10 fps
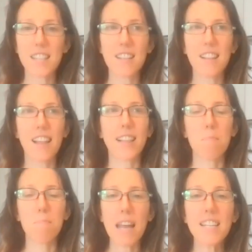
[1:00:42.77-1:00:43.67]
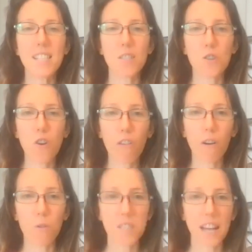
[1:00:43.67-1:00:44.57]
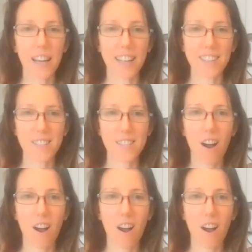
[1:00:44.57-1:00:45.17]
like the base is neuroscience,